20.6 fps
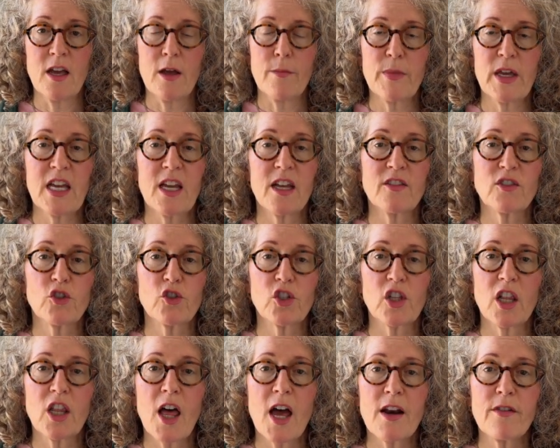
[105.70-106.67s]
because there's a
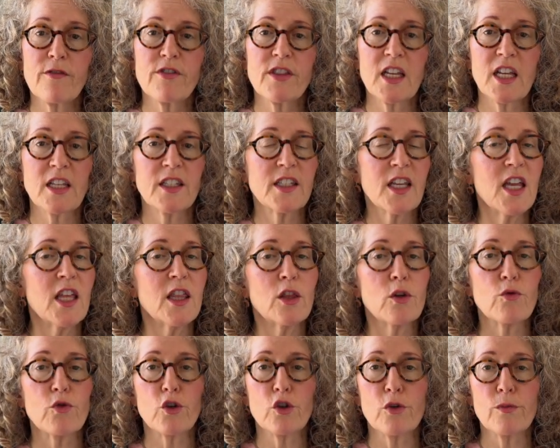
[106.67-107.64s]
lot of things in the
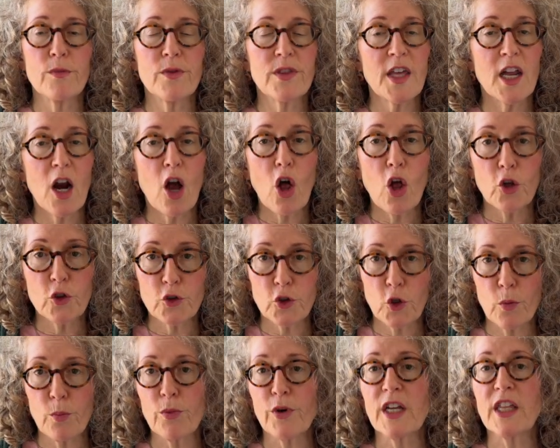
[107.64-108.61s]
room that
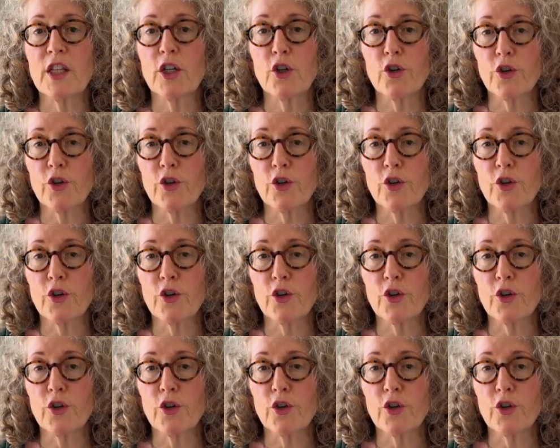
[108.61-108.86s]
also bring the